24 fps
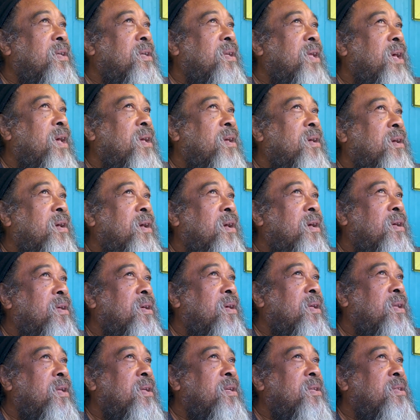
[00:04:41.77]
like
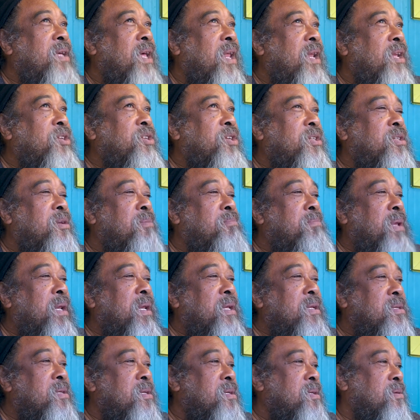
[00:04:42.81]
an intelligent
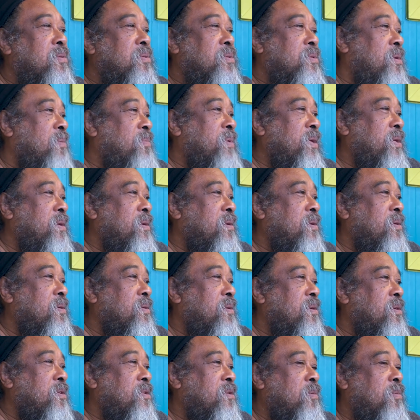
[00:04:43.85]
ability or something,
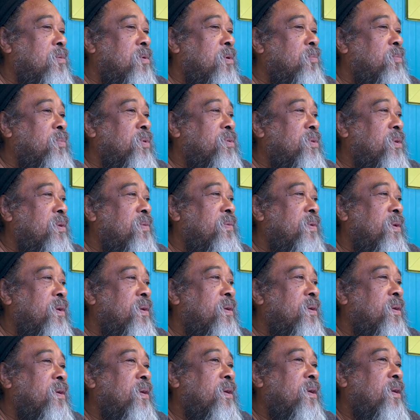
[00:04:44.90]
sort of
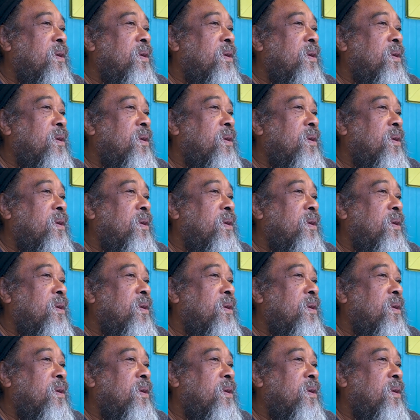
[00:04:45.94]
perceiving.